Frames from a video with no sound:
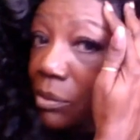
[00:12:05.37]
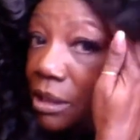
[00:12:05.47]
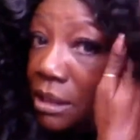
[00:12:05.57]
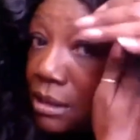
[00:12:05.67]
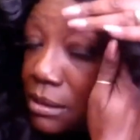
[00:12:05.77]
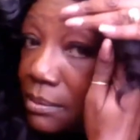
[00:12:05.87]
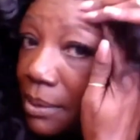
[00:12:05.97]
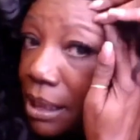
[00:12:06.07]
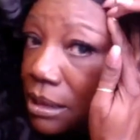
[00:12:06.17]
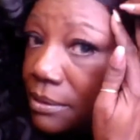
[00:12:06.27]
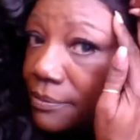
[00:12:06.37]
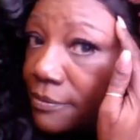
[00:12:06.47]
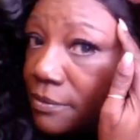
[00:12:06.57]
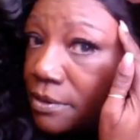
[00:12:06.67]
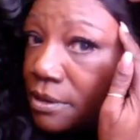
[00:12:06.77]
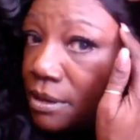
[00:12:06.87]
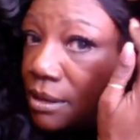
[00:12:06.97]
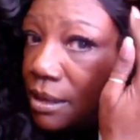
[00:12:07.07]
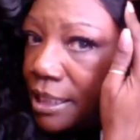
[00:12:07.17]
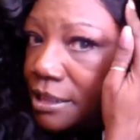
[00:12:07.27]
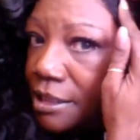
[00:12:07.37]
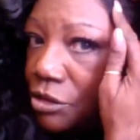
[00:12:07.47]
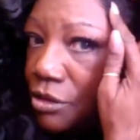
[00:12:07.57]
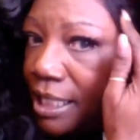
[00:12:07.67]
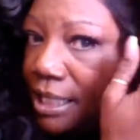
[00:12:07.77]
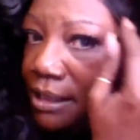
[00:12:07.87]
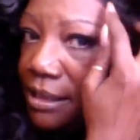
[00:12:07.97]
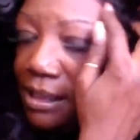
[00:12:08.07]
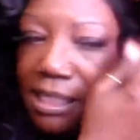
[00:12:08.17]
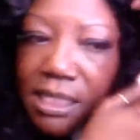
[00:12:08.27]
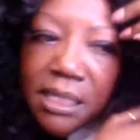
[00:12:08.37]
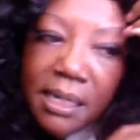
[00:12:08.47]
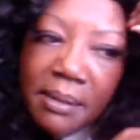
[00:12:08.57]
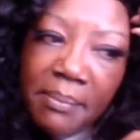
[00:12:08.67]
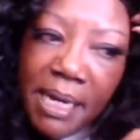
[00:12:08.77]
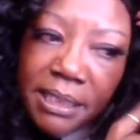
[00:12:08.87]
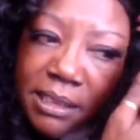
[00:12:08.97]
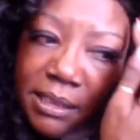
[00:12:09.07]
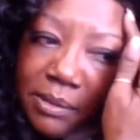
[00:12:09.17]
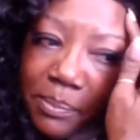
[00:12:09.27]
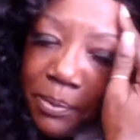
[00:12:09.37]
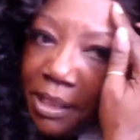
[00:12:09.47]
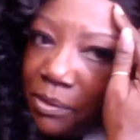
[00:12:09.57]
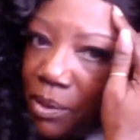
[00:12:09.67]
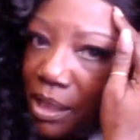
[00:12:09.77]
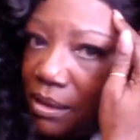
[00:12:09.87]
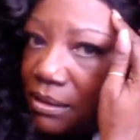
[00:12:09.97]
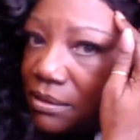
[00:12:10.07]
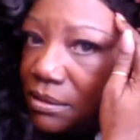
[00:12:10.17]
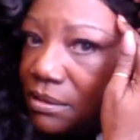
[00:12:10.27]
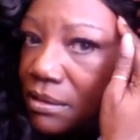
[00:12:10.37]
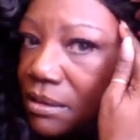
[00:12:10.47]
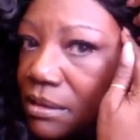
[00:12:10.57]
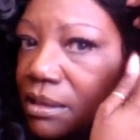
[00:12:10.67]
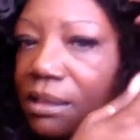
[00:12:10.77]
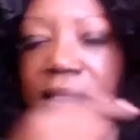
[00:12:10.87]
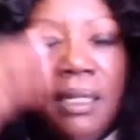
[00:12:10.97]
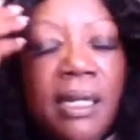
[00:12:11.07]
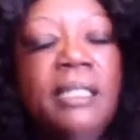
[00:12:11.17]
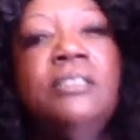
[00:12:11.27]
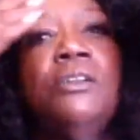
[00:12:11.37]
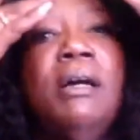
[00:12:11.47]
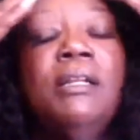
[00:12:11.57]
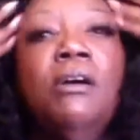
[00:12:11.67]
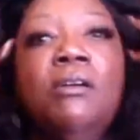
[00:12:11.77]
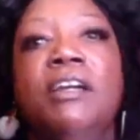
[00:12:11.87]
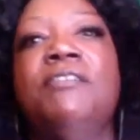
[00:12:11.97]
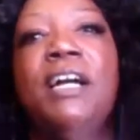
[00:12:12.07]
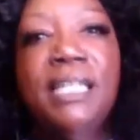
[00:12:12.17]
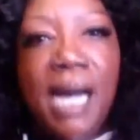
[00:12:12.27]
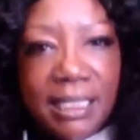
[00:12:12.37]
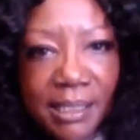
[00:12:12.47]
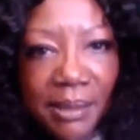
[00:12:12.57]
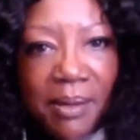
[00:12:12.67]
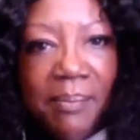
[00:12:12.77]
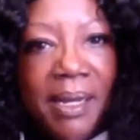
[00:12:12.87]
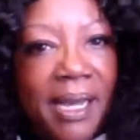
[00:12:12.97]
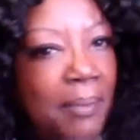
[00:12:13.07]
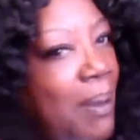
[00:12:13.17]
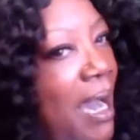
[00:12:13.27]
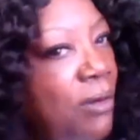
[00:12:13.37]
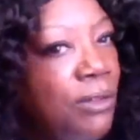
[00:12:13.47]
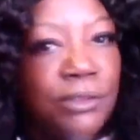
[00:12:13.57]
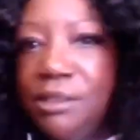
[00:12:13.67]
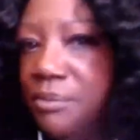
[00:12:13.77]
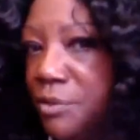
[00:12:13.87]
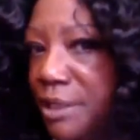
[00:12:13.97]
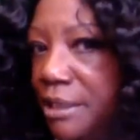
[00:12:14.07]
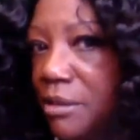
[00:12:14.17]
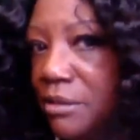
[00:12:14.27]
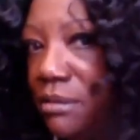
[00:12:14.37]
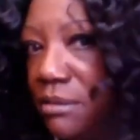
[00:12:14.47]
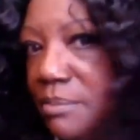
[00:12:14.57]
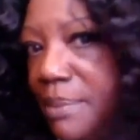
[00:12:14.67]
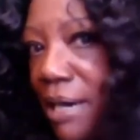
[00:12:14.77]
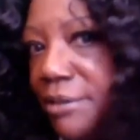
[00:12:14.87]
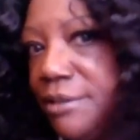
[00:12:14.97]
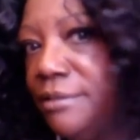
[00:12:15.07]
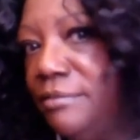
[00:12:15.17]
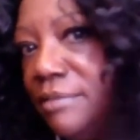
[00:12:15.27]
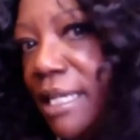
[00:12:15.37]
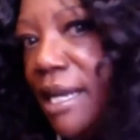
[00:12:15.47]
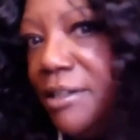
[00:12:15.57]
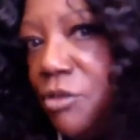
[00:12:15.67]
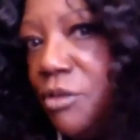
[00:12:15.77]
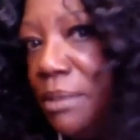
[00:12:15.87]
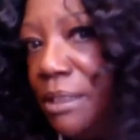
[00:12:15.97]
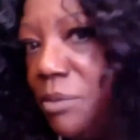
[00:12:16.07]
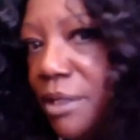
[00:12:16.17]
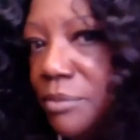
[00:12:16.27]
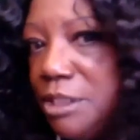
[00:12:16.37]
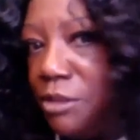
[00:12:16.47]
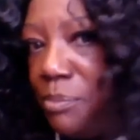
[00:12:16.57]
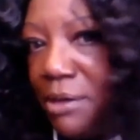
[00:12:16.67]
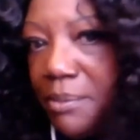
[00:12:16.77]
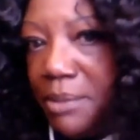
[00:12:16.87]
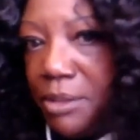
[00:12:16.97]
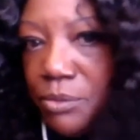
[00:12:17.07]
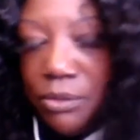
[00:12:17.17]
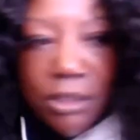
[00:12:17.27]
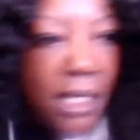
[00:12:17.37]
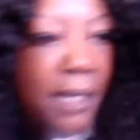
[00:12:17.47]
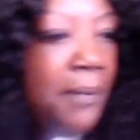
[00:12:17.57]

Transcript: wigs, but the lace that you can see matches pretty well. And so I know if I got some powder, some real powder that I normally wear, which is Bare Minerals,